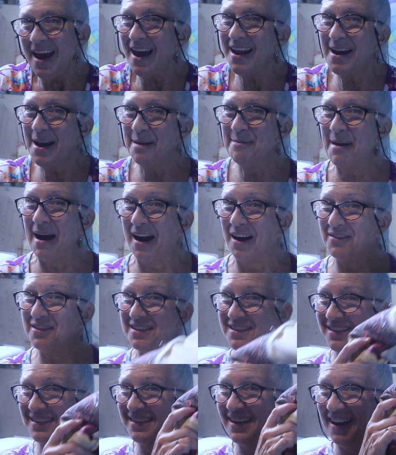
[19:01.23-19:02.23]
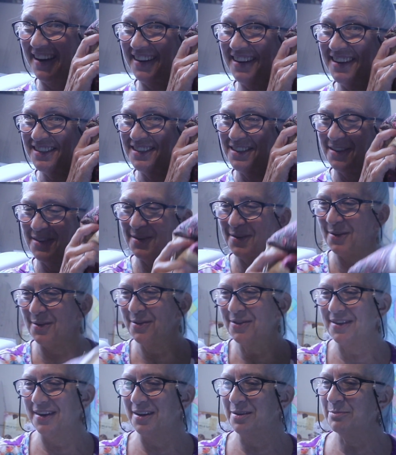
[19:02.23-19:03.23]
And I'm obviously not show the
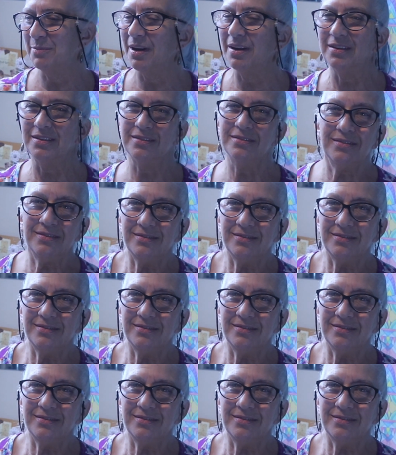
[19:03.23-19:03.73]
whole thing, but